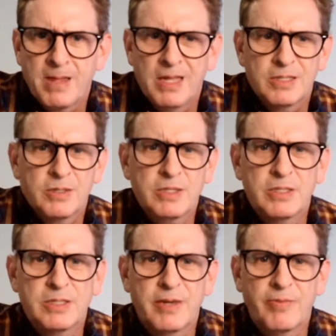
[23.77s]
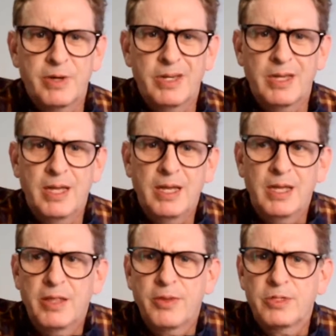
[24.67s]
So this is every
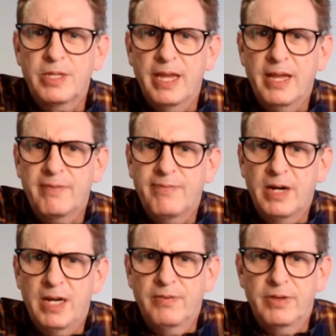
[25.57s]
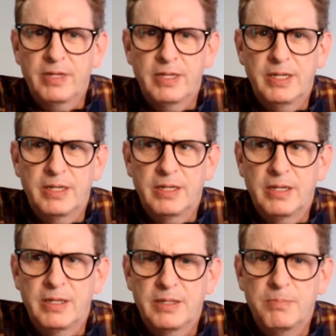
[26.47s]
Thursday at 5.
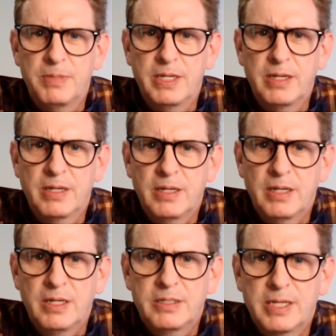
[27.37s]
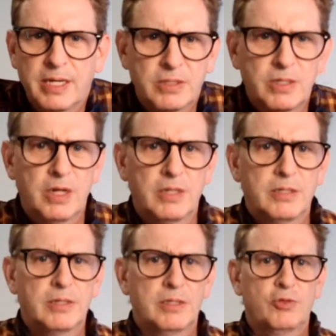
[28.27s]
It's me singing
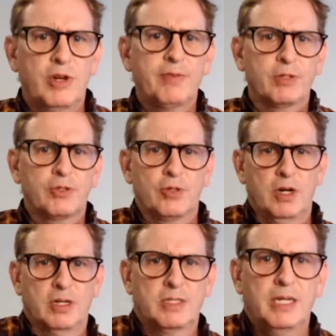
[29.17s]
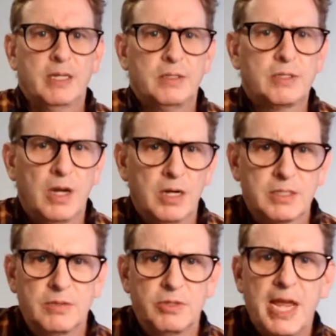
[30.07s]
songs, Trevor Strong singing songs,
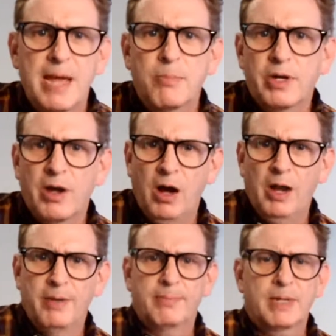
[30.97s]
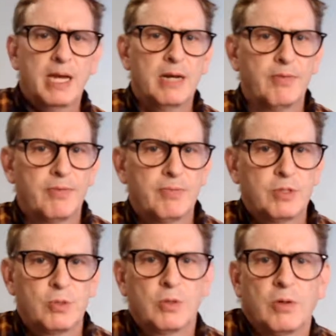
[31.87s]
and yammering on. Kind of,
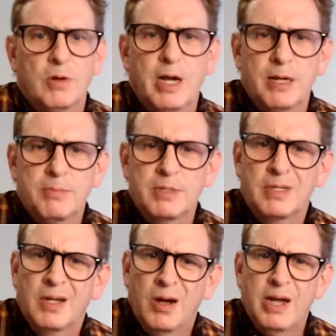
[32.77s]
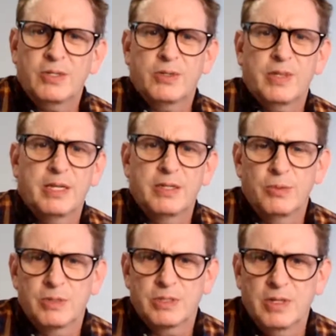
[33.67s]
sort of rhymes. I should turn that
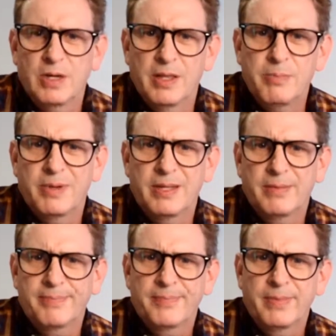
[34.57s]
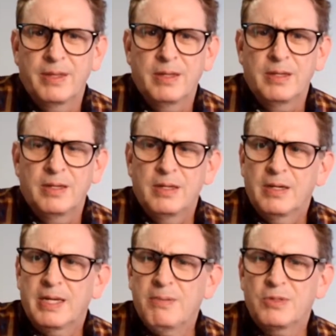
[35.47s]
into a song. That'd be good.
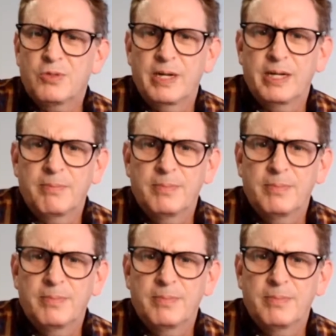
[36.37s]
Keep on trying to.